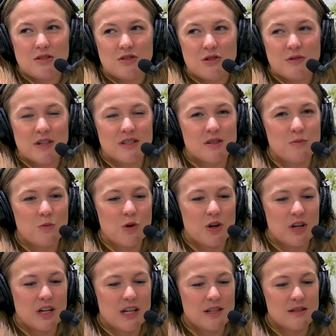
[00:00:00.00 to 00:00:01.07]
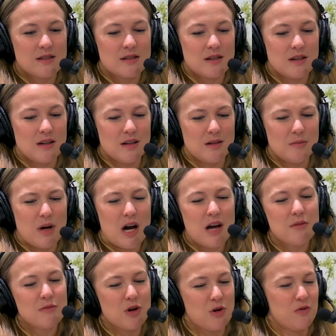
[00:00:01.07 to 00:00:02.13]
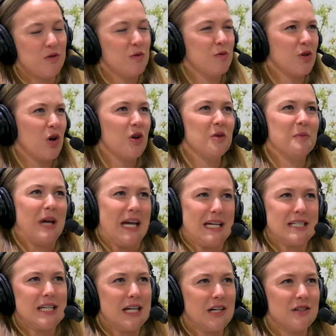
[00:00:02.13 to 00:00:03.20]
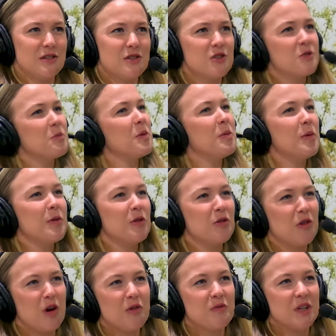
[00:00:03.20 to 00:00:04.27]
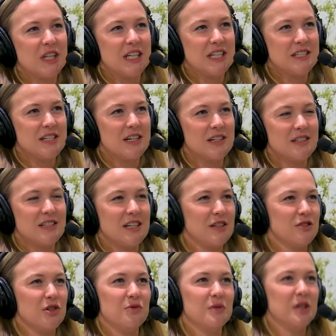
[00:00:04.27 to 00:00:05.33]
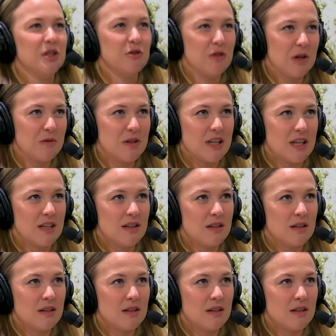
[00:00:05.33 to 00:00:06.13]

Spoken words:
doing some work against, I don't know if you would call them anti-hunters, but people who aren't really into hunting and don't really agree with it.